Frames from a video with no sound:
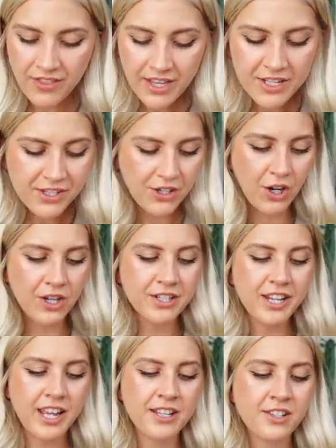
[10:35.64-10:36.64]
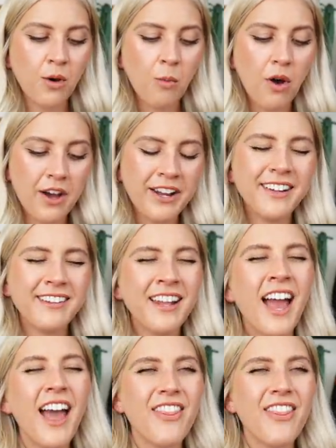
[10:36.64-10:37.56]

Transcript: this skirt is the one